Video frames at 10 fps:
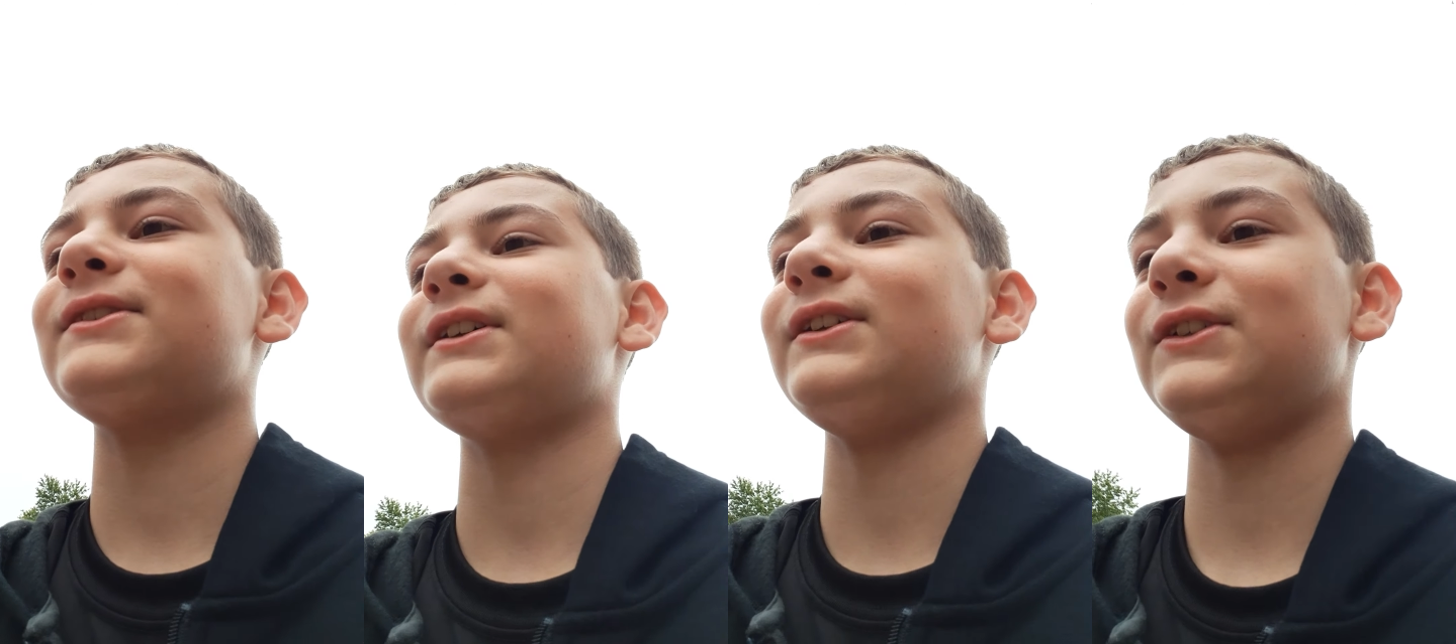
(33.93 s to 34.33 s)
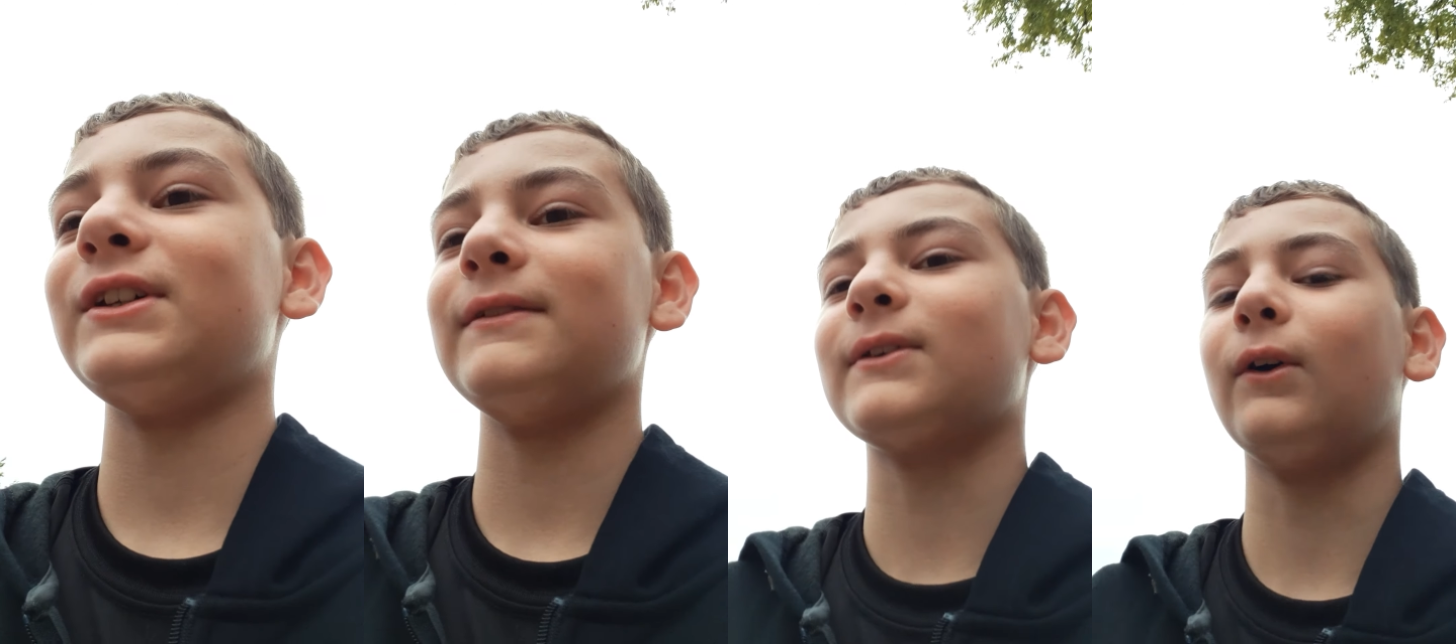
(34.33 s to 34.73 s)
City
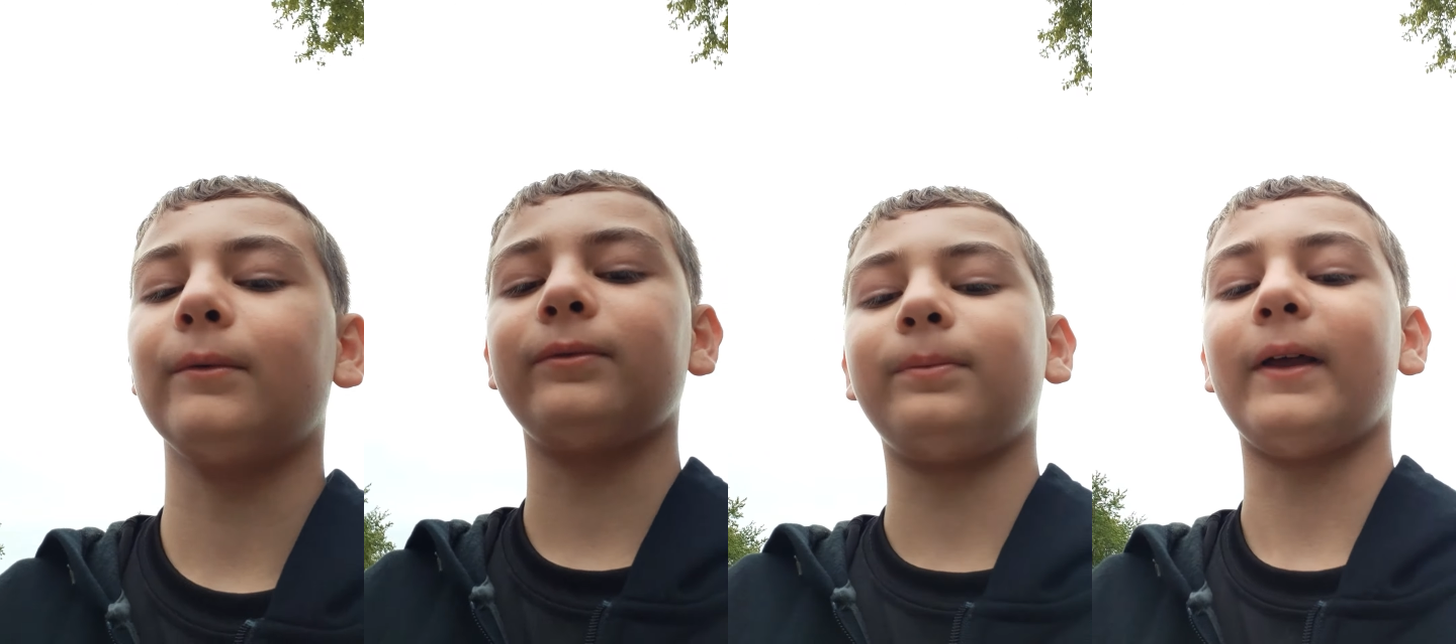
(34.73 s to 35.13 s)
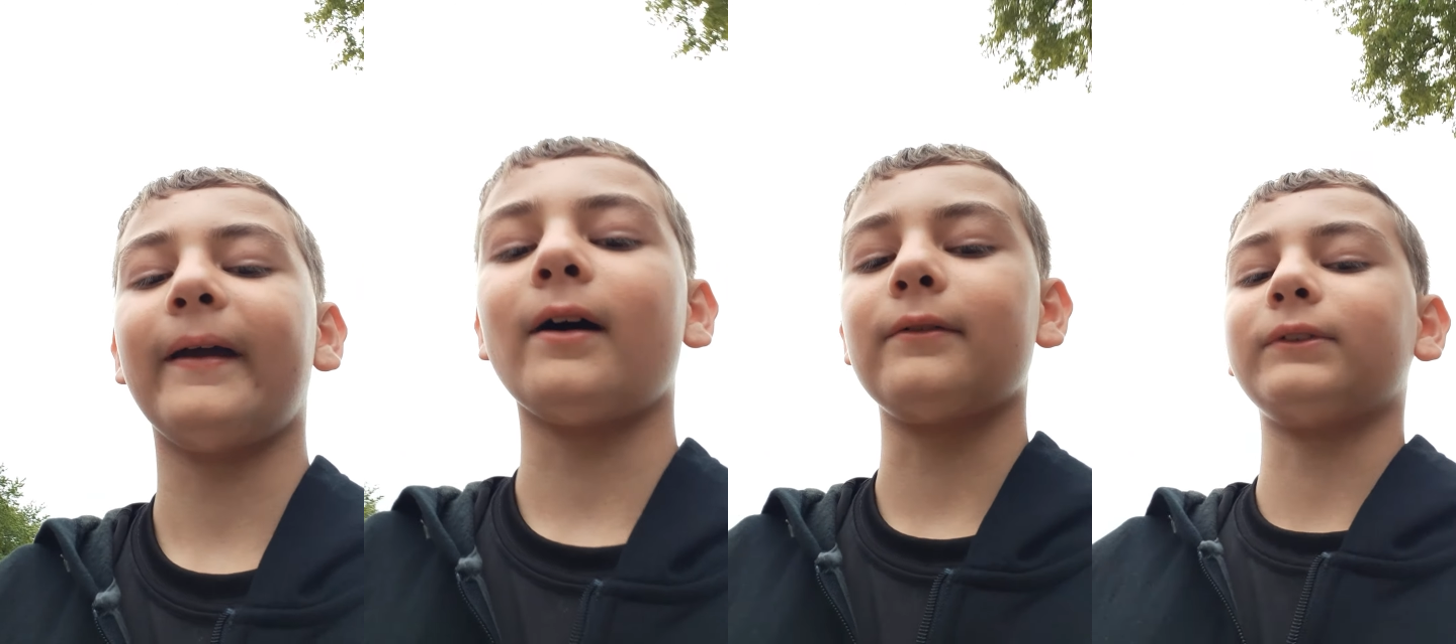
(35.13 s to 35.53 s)
Chiefs' whole
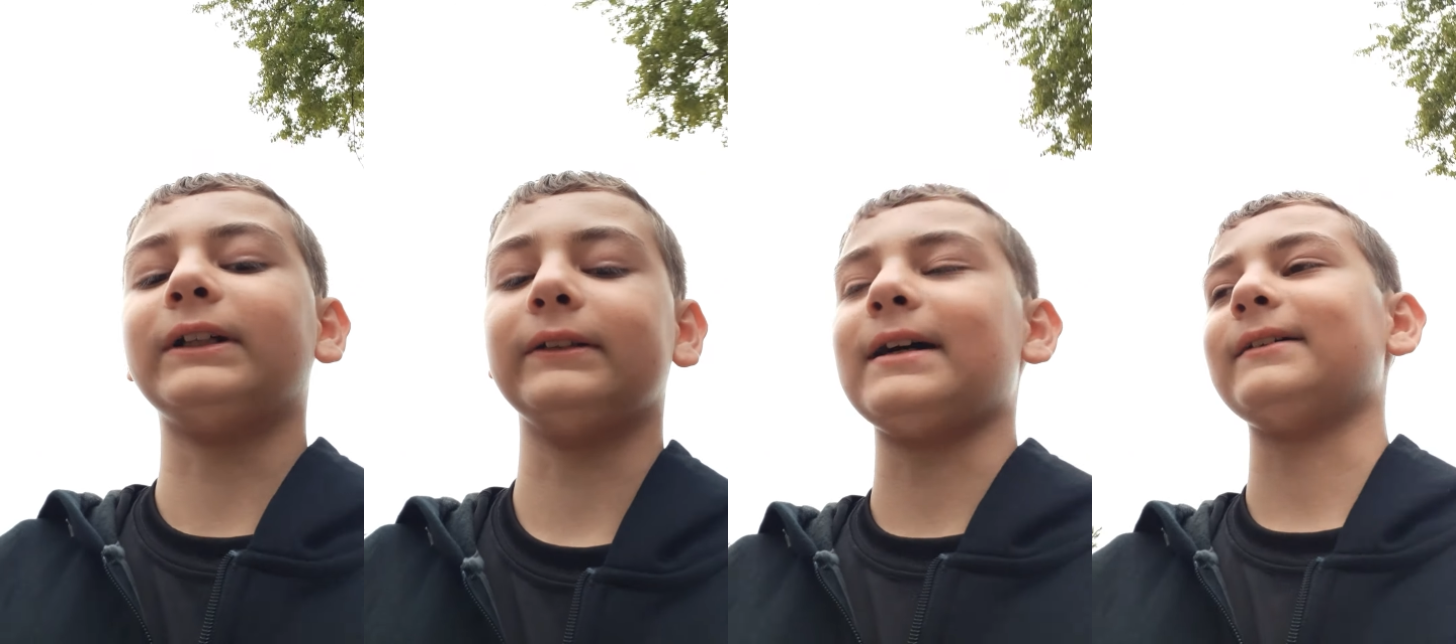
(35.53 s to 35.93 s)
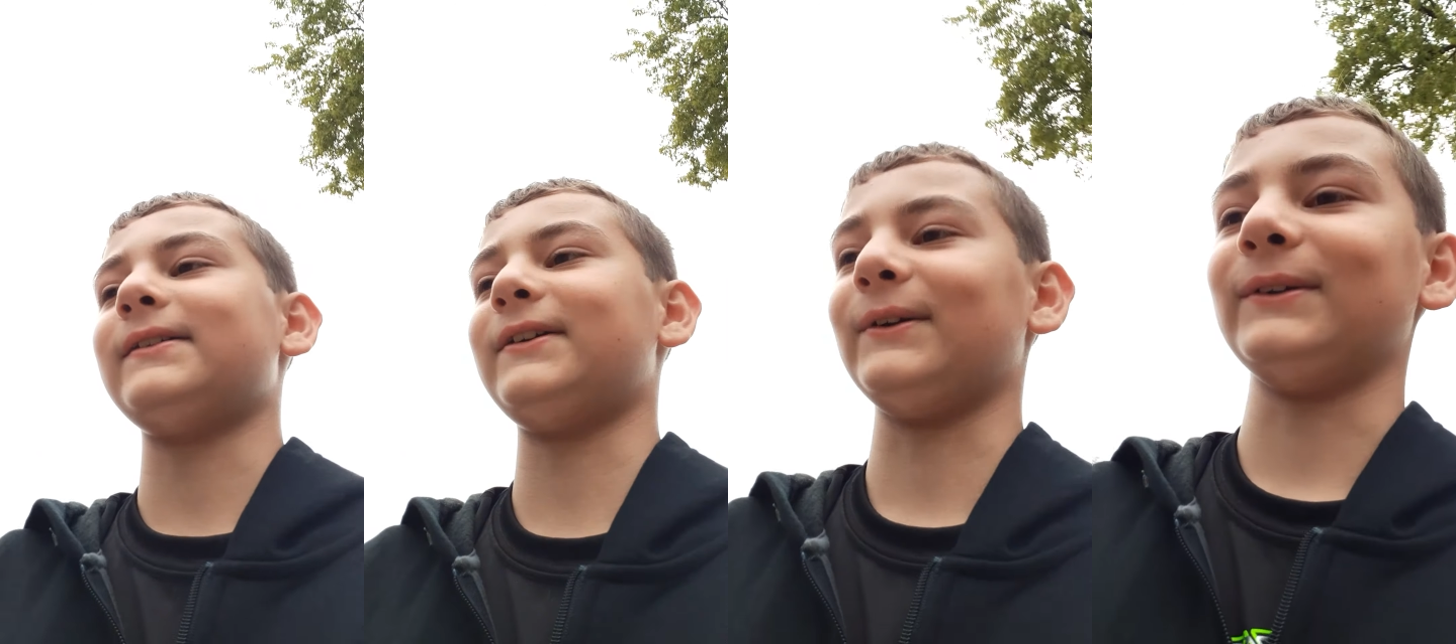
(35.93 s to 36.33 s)
playoff run
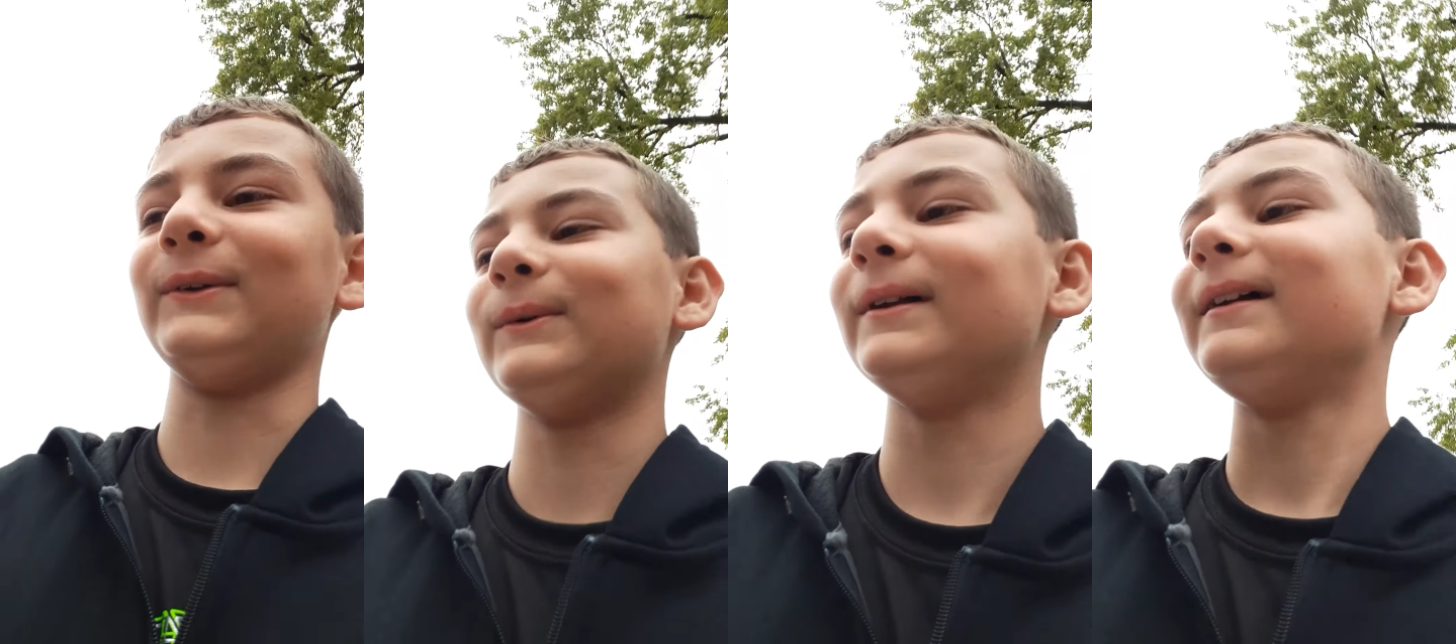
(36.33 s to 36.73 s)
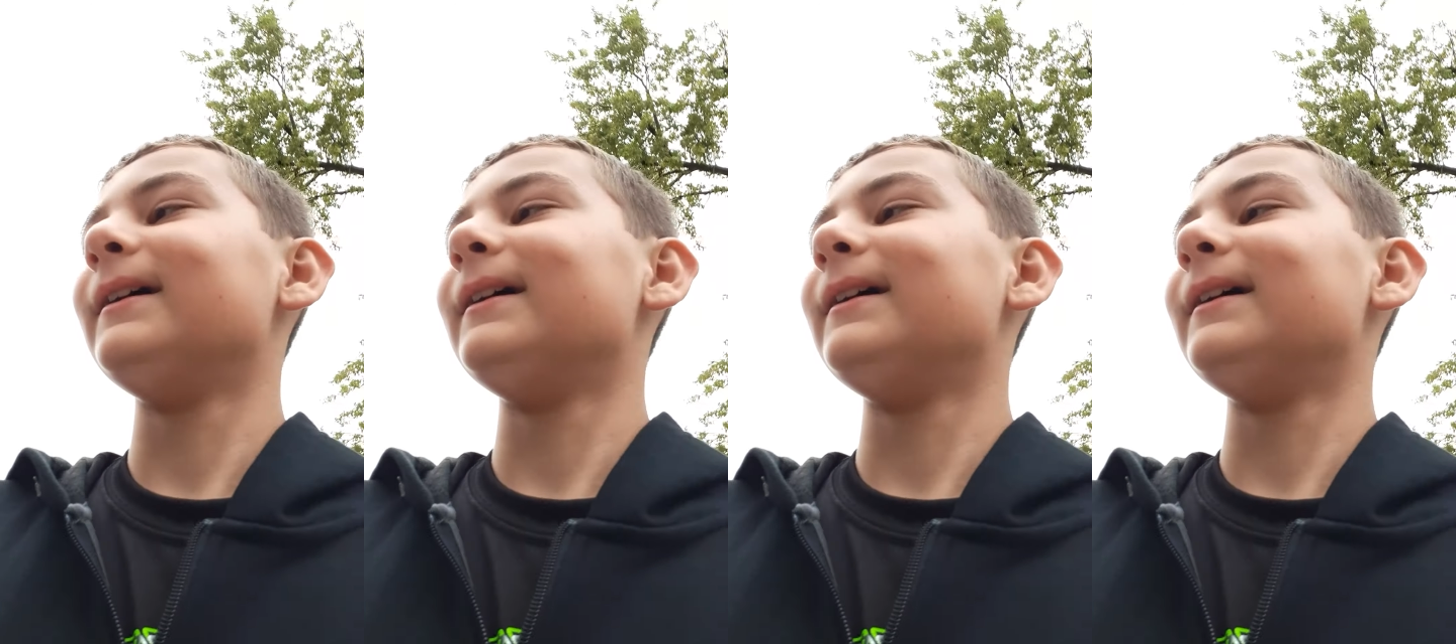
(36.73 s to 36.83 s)
last year, dude.